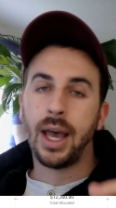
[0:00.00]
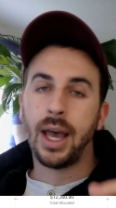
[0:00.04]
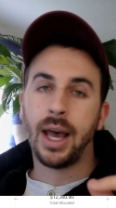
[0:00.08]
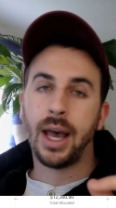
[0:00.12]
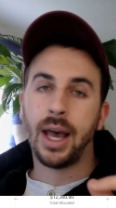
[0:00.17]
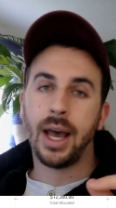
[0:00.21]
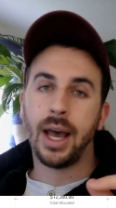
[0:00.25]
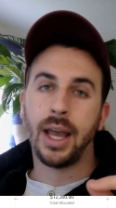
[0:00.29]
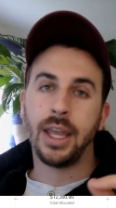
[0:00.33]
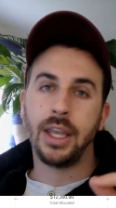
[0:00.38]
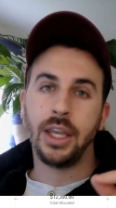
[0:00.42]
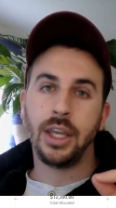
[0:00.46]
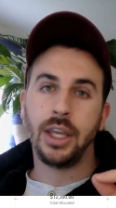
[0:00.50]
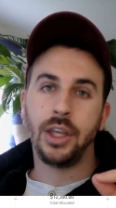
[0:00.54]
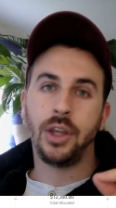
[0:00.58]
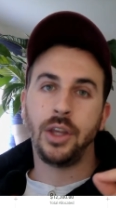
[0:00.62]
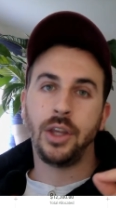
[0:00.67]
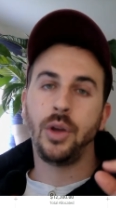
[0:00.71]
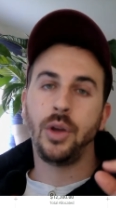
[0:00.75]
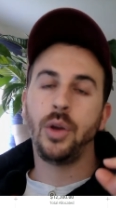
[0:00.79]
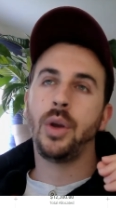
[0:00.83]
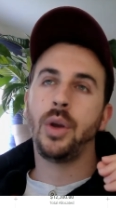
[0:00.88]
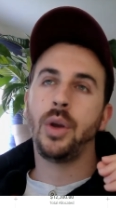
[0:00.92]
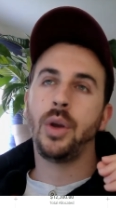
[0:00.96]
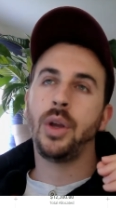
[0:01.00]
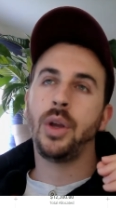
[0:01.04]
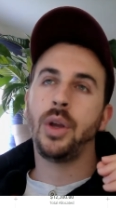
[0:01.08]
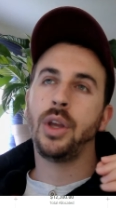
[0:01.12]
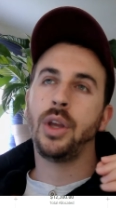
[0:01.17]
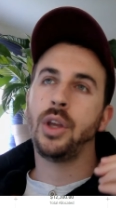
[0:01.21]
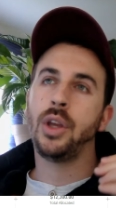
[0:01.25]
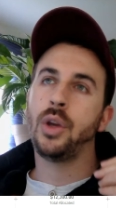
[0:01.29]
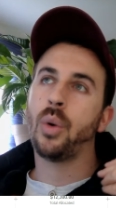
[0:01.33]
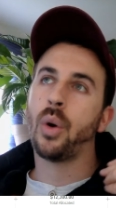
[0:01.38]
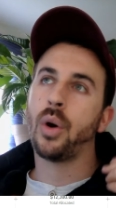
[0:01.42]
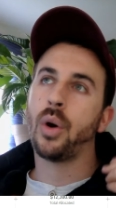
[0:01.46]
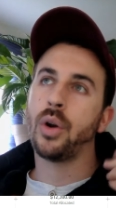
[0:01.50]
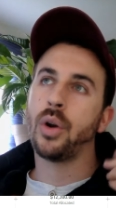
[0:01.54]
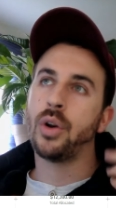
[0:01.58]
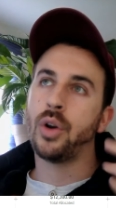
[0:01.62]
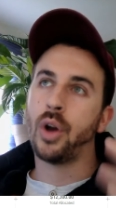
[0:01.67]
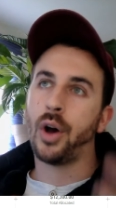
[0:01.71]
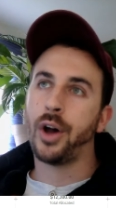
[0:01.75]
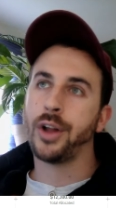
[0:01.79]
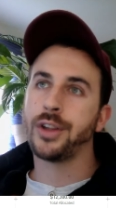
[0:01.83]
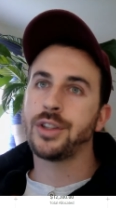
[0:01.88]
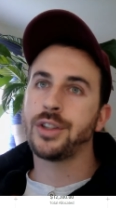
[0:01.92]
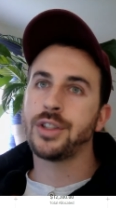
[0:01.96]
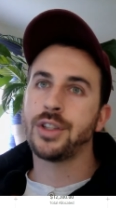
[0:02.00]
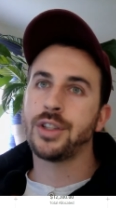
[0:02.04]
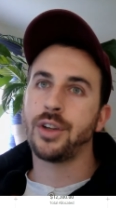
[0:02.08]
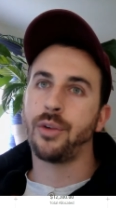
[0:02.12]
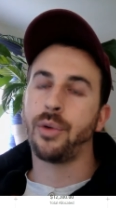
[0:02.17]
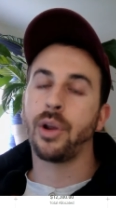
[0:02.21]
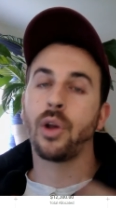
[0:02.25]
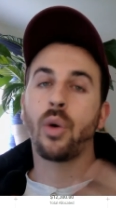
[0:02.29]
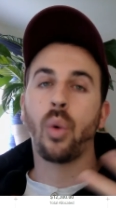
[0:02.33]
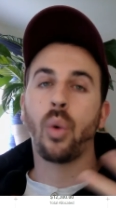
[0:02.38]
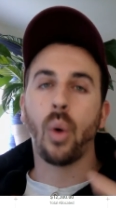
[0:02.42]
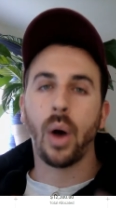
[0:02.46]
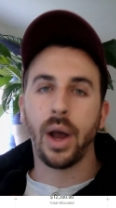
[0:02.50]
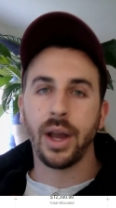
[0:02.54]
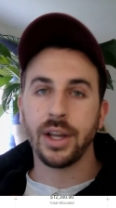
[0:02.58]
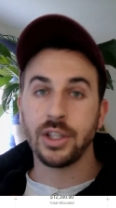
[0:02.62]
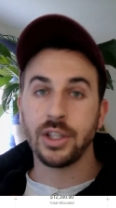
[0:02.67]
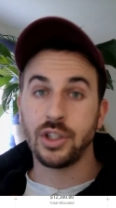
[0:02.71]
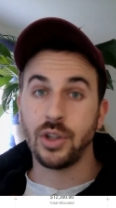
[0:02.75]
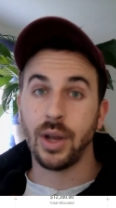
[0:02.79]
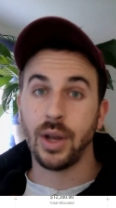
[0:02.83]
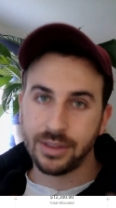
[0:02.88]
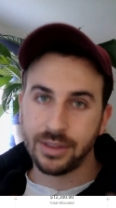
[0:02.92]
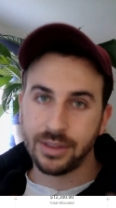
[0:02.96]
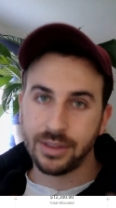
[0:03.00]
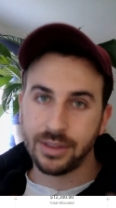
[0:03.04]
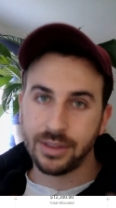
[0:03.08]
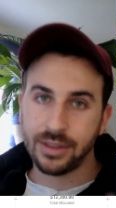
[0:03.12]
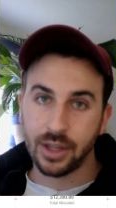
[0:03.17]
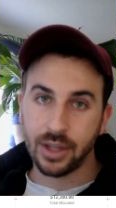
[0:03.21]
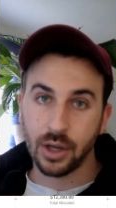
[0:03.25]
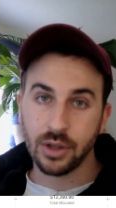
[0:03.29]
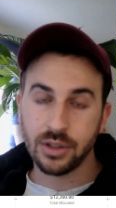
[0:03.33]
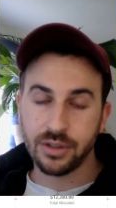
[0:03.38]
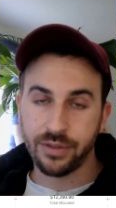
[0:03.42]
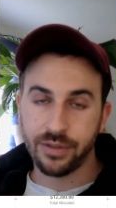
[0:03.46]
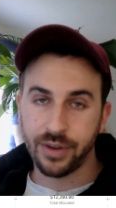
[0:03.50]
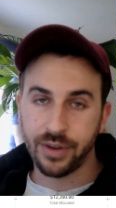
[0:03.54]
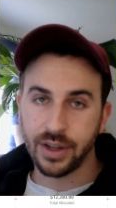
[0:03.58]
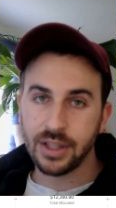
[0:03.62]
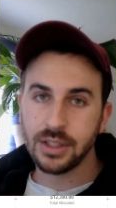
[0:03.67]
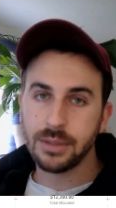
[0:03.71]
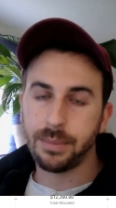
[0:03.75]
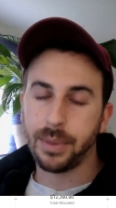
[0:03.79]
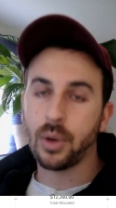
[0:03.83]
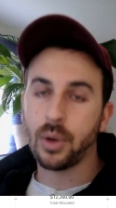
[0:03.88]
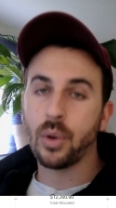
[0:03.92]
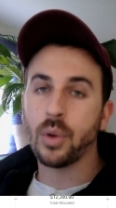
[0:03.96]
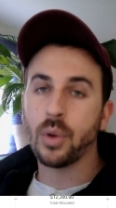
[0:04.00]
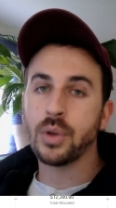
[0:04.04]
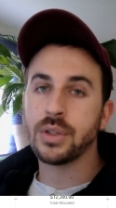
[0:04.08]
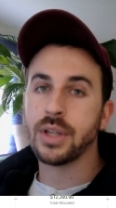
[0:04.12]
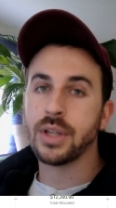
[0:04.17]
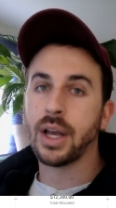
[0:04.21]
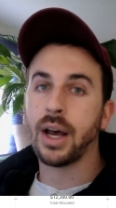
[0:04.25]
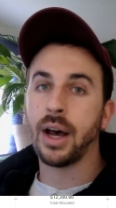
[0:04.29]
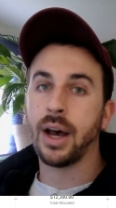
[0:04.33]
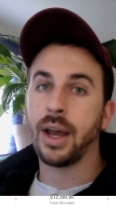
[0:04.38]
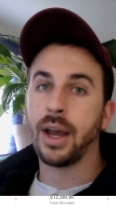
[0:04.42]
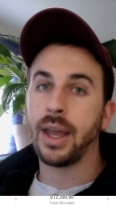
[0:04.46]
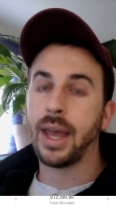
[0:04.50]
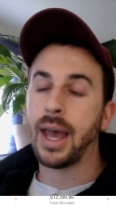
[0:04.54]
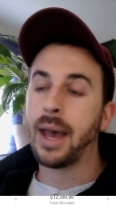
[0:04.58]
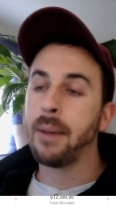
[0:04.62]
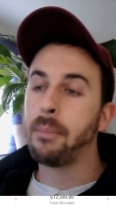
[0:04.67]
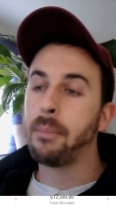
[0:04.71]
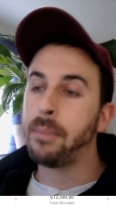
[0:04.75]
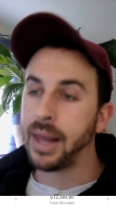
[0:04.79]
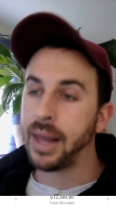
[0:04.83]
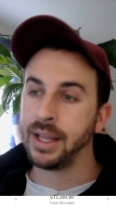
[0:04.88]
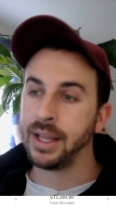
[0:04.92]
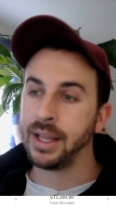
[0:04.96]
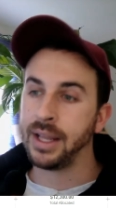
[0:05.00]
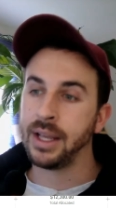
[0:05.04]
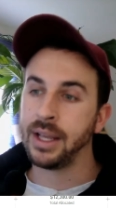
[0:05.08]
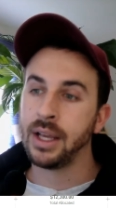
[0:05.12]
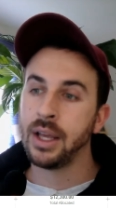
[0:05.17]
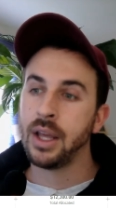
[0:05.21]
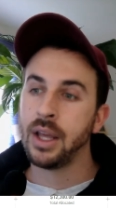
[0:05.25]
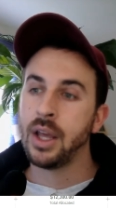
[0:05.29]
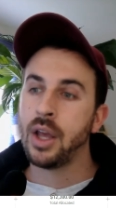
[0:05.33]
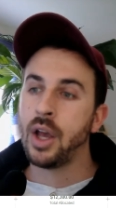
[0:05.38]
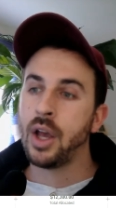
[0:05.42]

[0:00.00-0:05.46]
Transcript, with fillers: uh, you you are not required to add those funds, because I am planning